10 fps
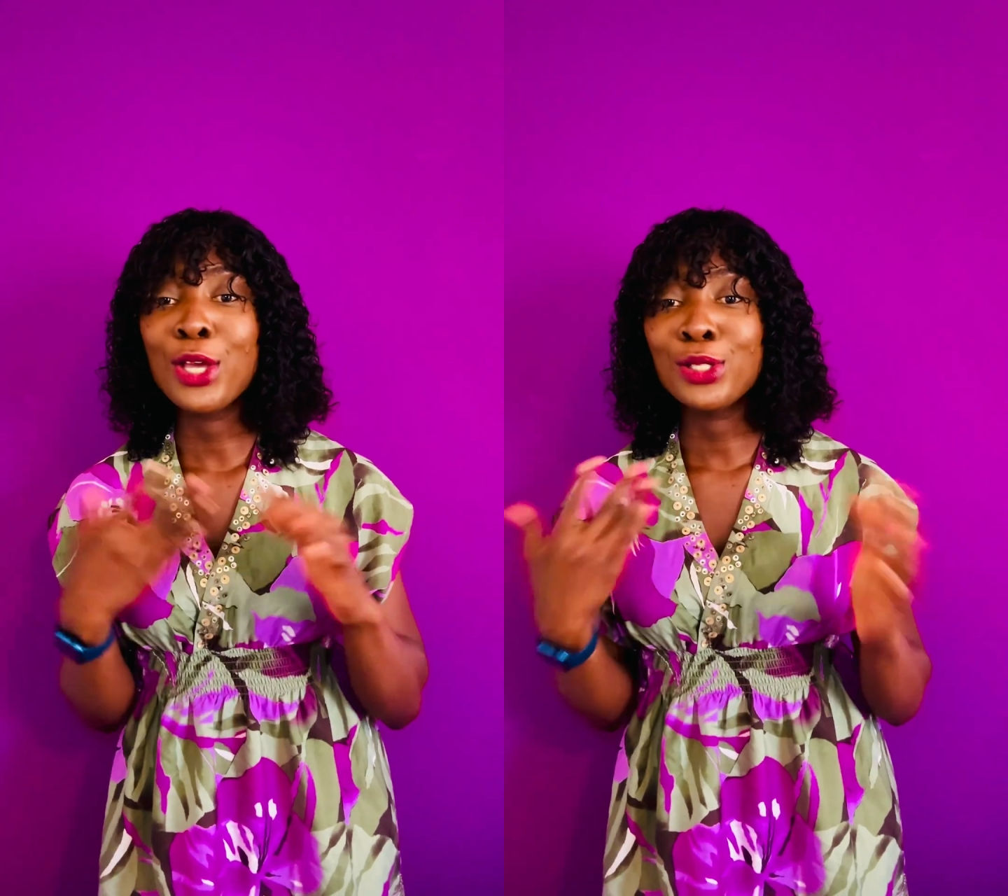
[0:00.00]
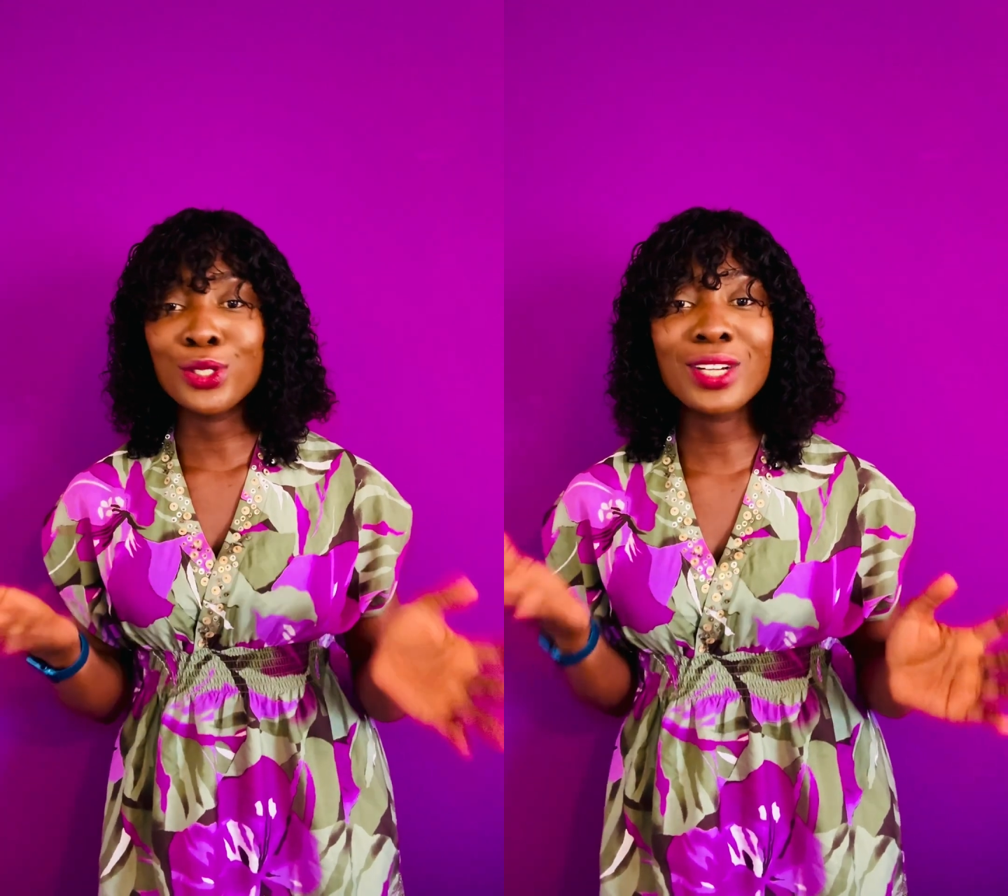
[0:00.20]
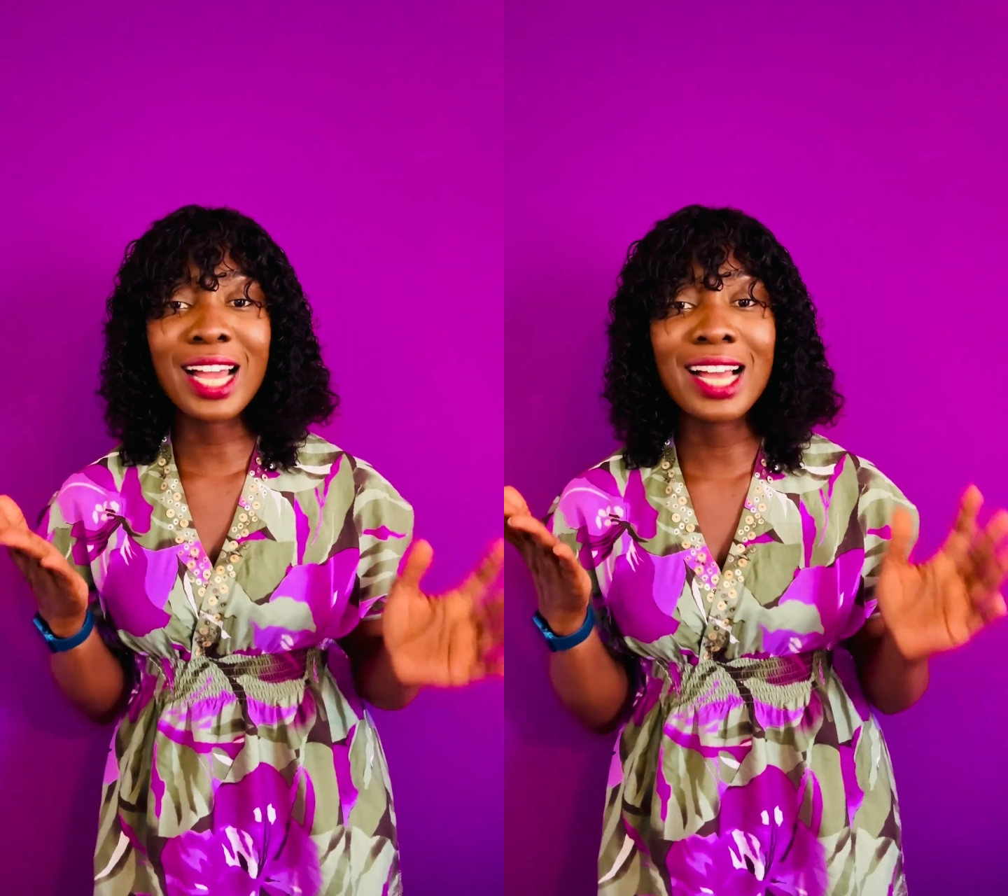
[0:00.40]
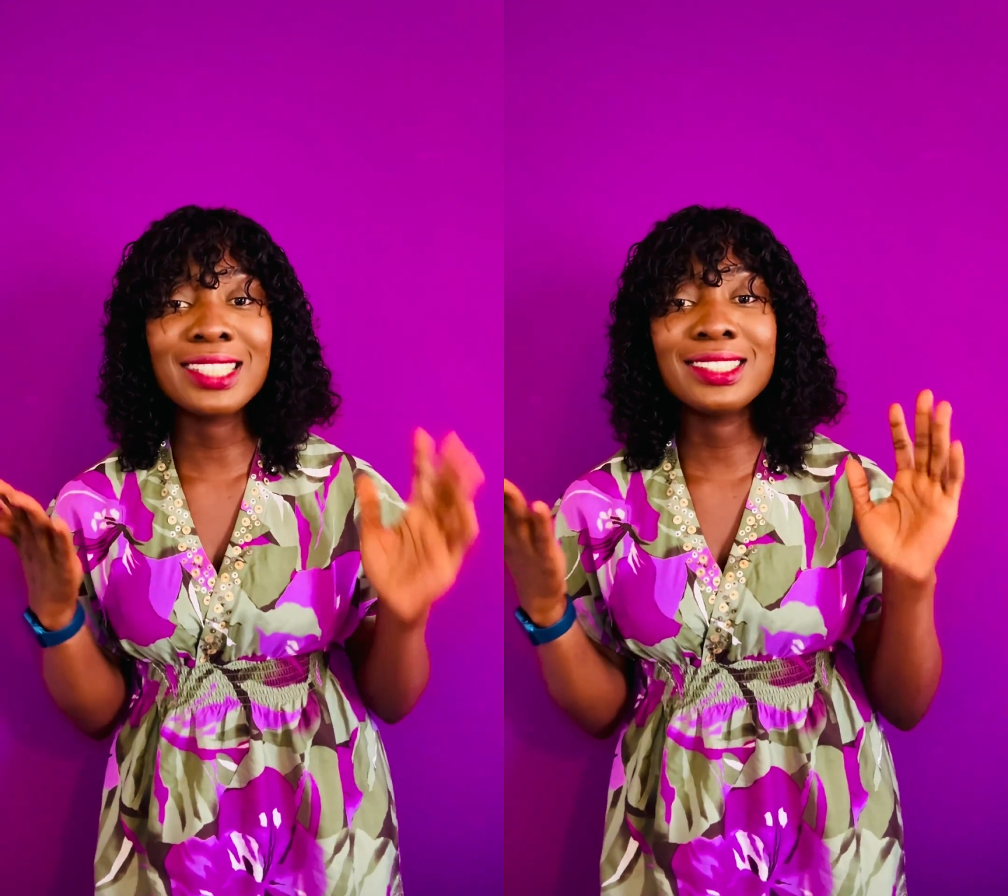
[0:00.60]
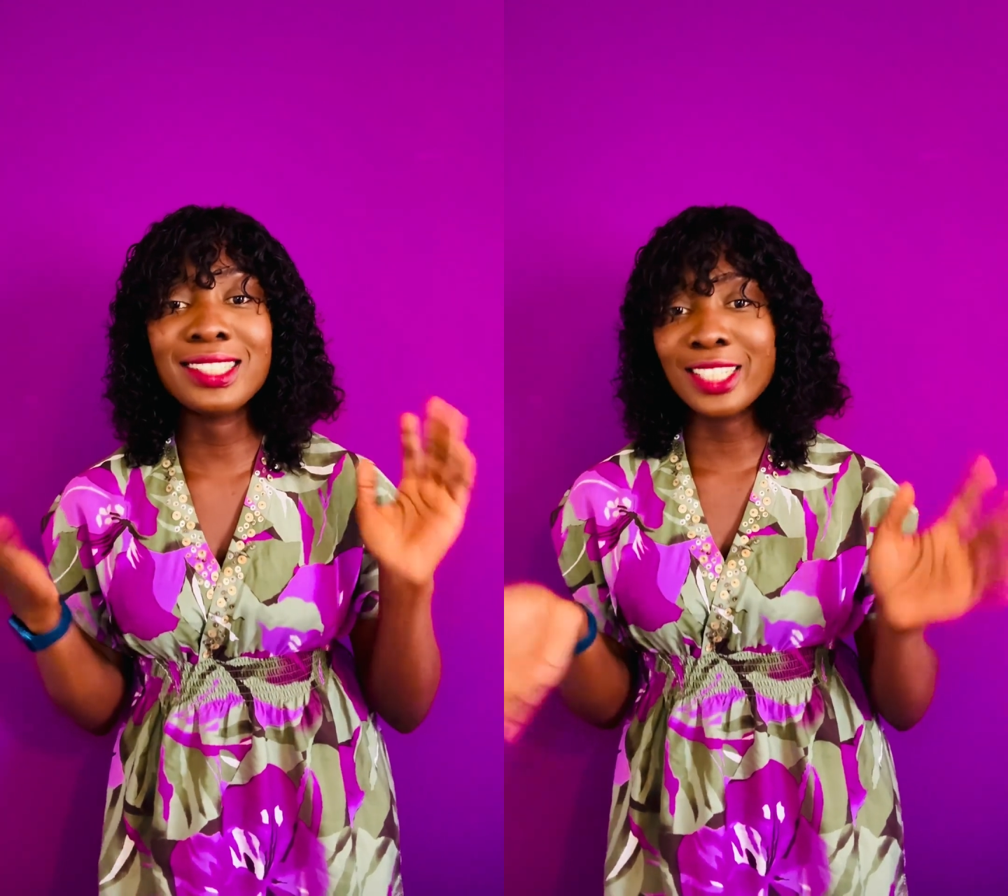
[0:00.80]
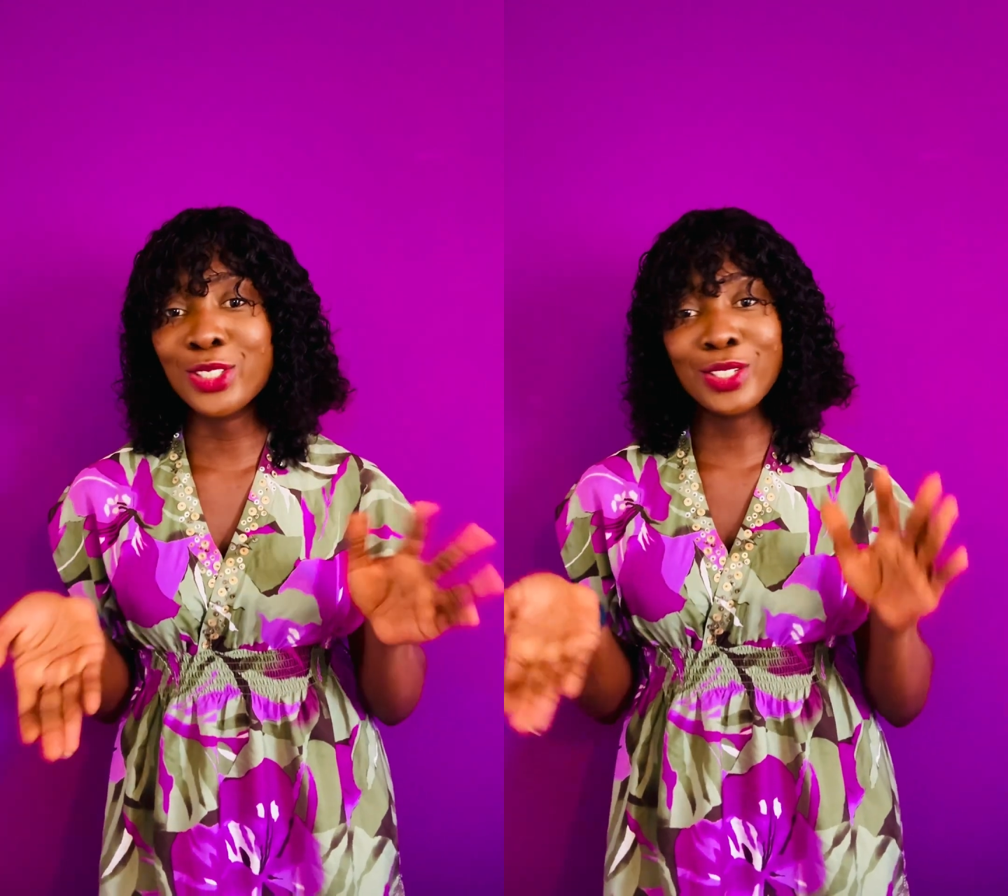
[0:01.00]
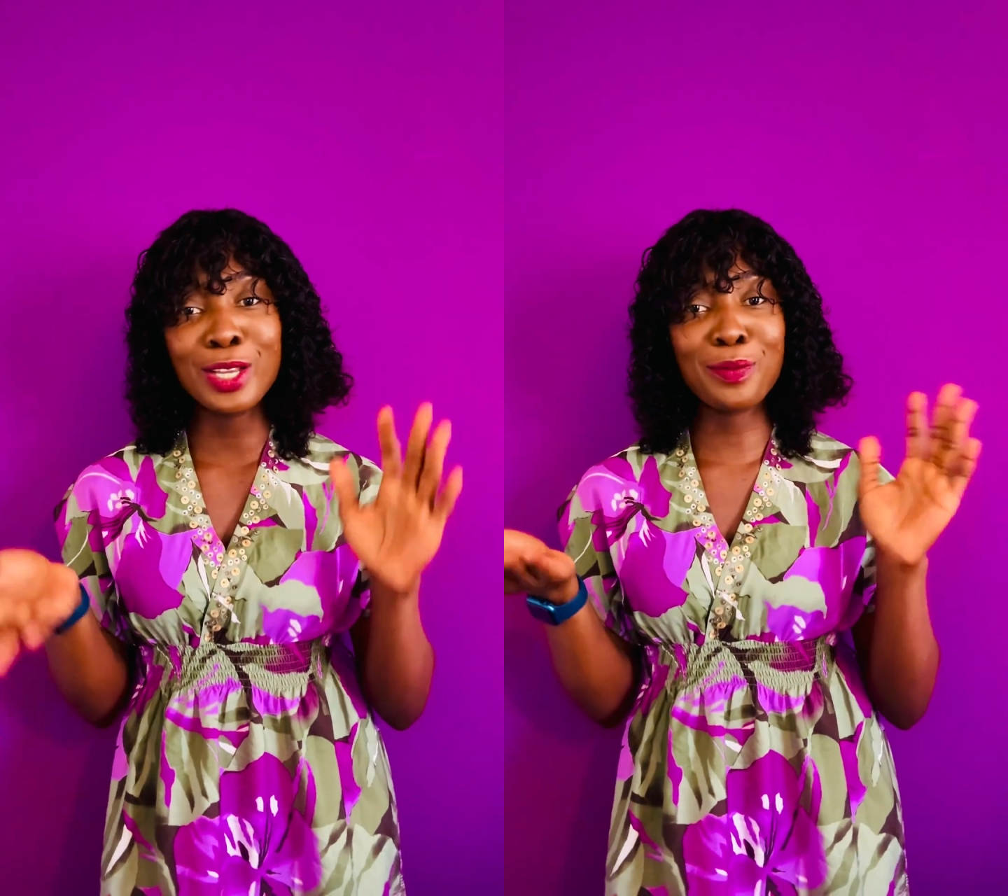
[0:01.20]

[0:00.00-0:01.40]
you can literally